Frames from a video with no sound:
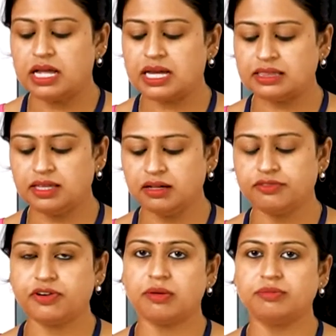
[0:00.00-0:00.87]

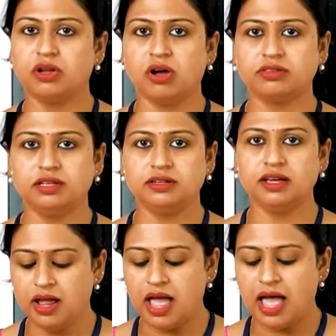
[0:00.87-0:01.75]
Kathak from North
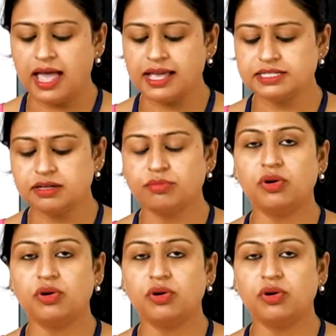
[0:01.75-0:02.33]
India, and